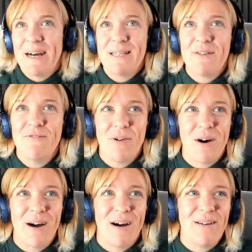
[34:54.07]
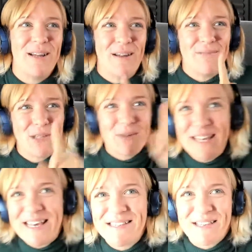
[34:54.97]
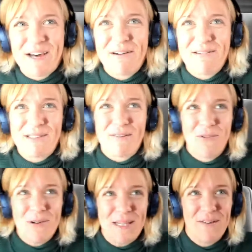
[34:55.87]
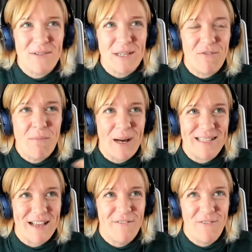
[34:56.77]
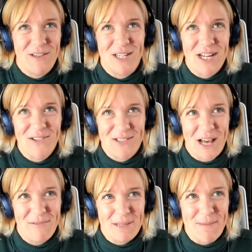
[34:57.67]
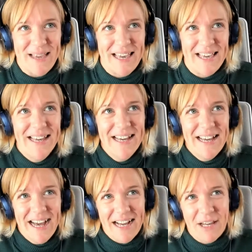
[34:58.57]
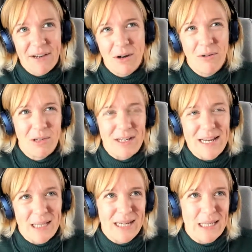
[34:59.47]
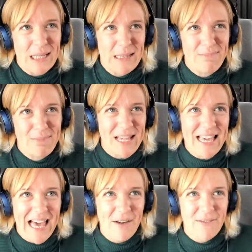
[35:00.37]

I used to, you know, 20 years ago, I was doing voiceovers for myself for the jingles that I was making and going, oh goodness, I need to take